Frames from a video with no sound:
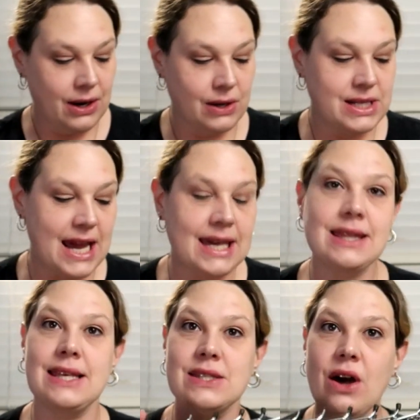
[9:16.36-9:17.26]
are
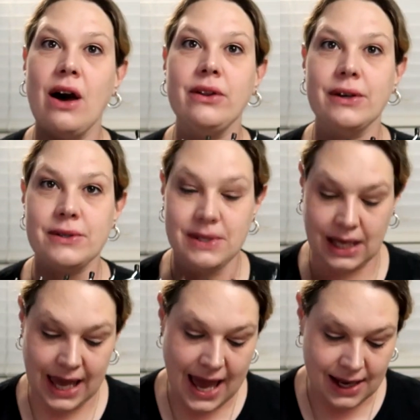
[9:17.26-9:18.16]
taking these collars
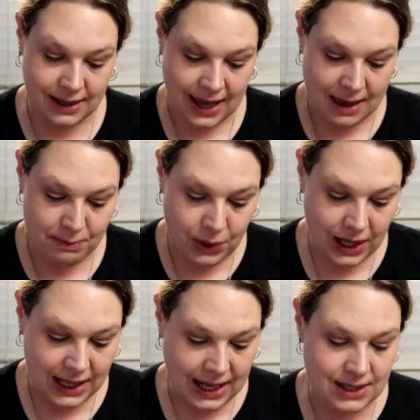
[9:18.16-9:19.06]
again and
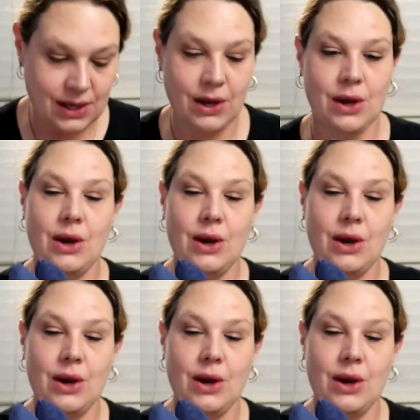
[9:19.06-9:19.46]
putting it